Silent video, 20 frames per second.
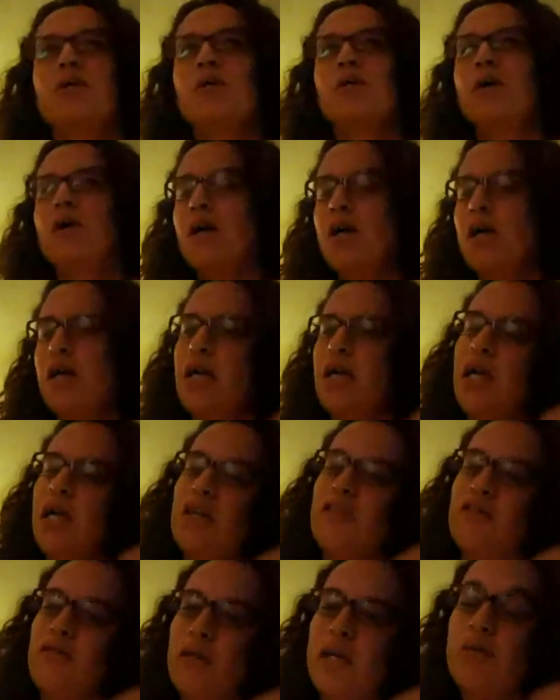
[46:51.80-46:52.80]
know.
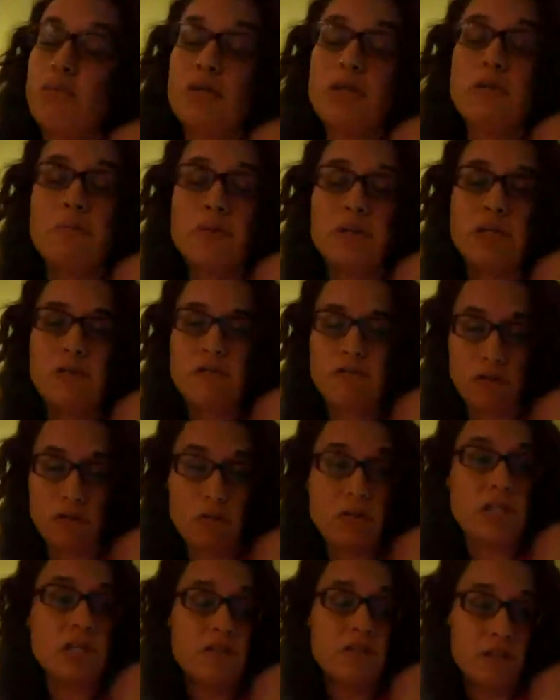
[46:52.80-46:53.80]
And so I really believe
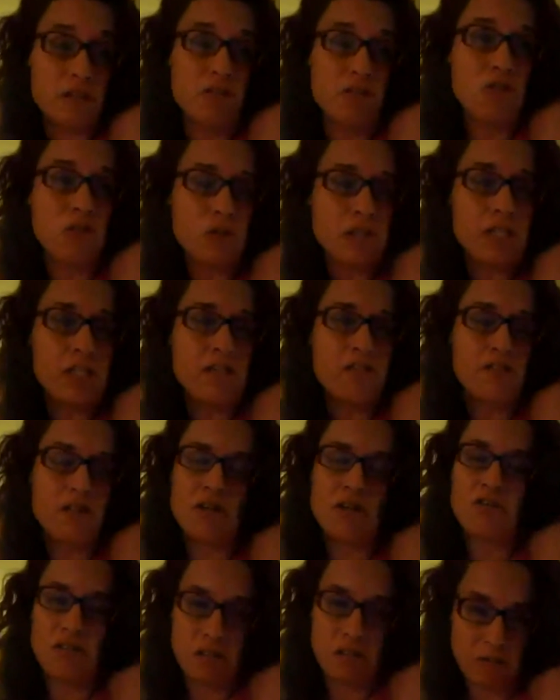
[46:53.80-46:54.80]
Julian
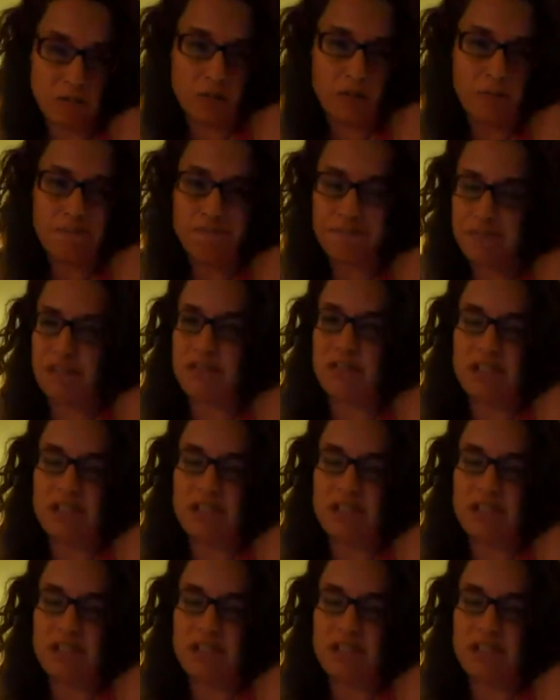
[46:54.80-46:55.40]
Assange is evil.